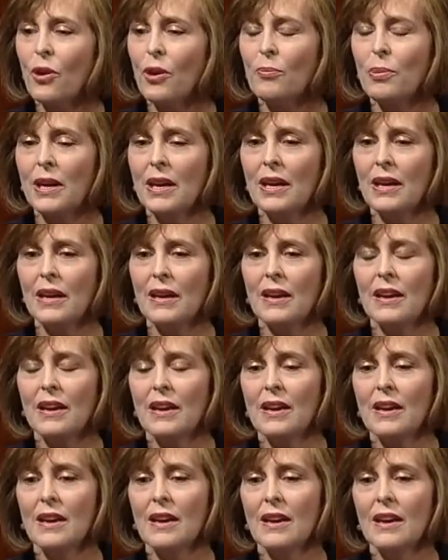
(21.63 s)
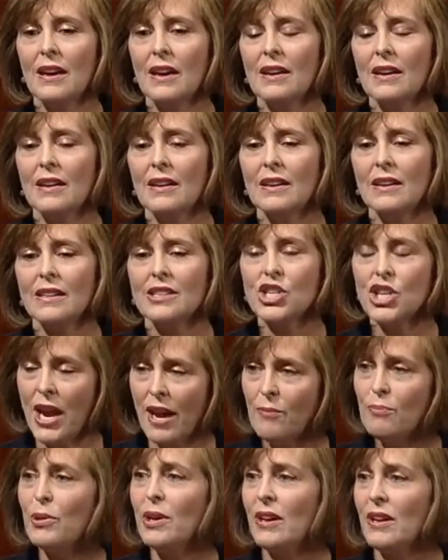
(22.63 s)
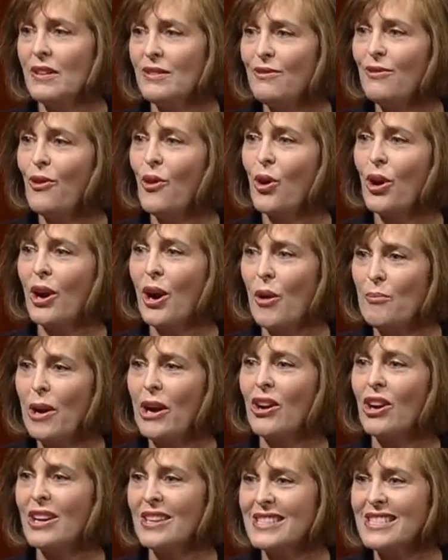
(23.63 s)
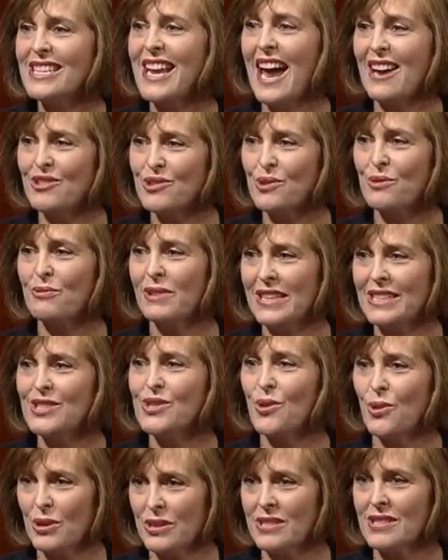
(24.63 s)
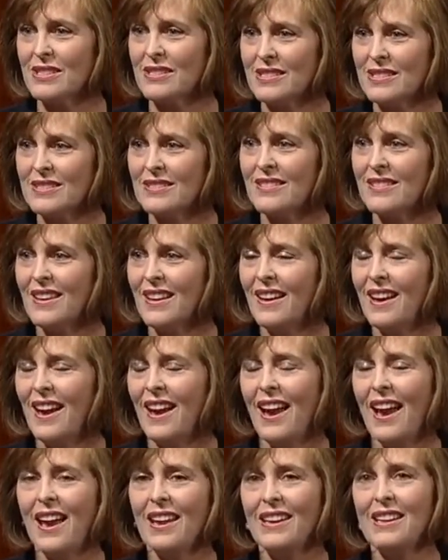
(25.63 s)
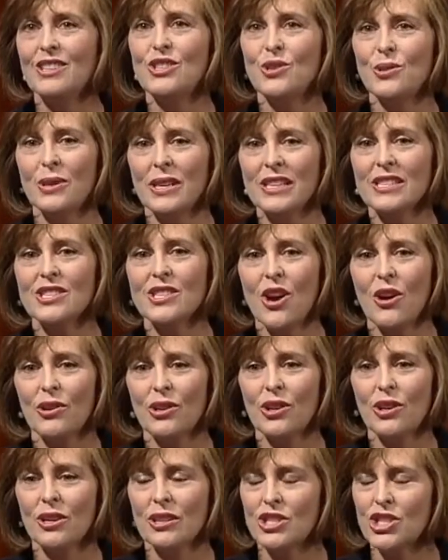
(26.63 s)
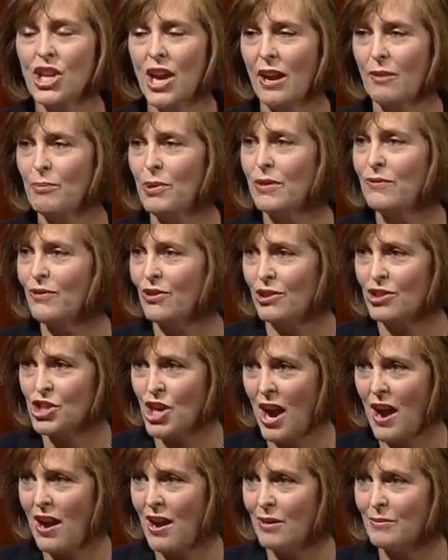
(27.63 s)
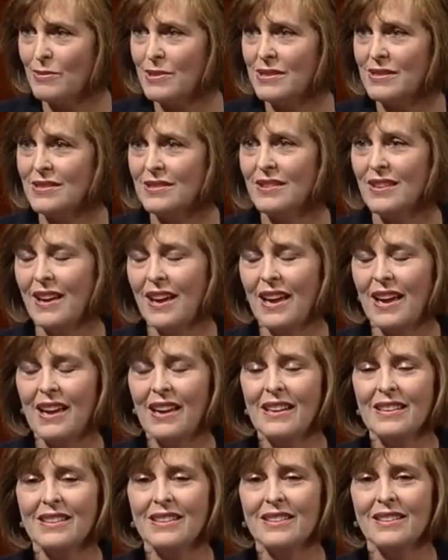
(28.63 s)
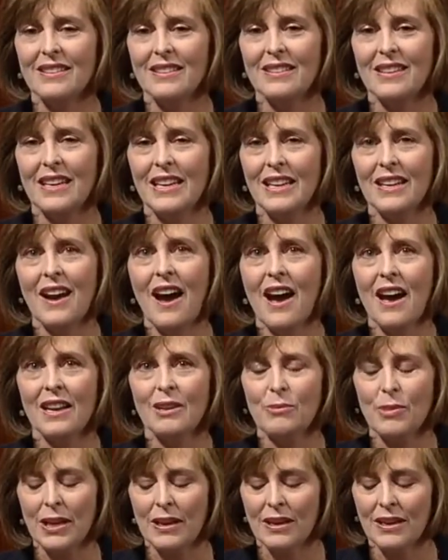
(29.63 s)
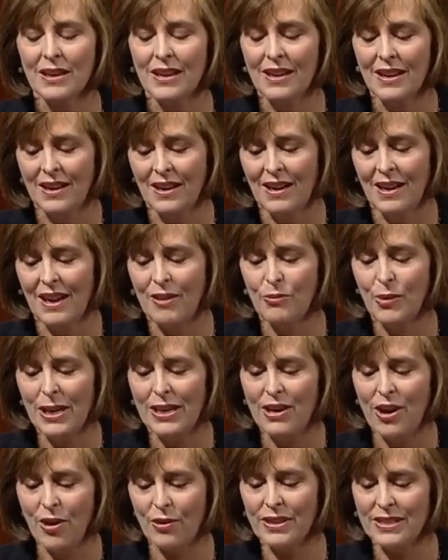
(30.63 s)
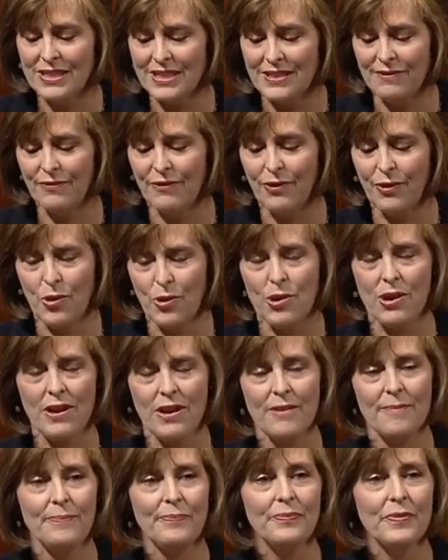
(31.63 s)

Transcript: being a champion for America's natural resources. And in doing so, you're a champion for jobs and the economy. And we know this in Florida.